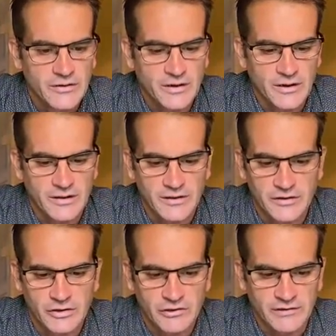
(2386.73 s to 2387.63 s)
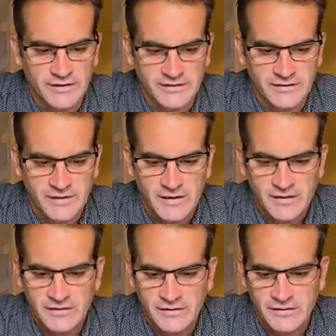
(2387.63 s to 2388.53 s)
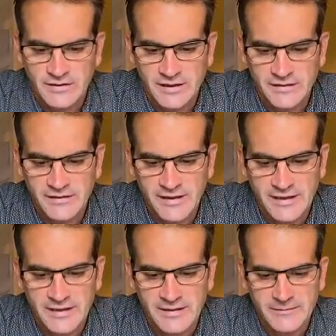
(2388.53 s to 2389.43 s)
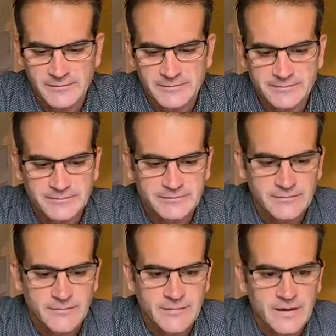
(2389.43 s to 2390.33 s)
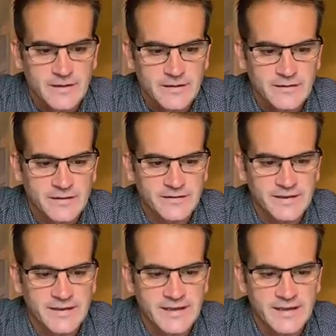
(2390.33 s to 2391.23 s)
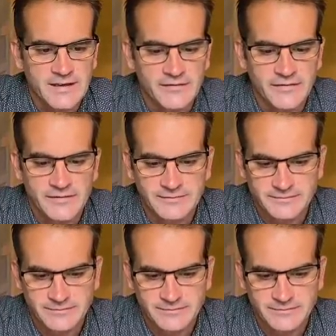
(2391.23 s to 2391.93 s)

uh, the tourist. So does he does he give?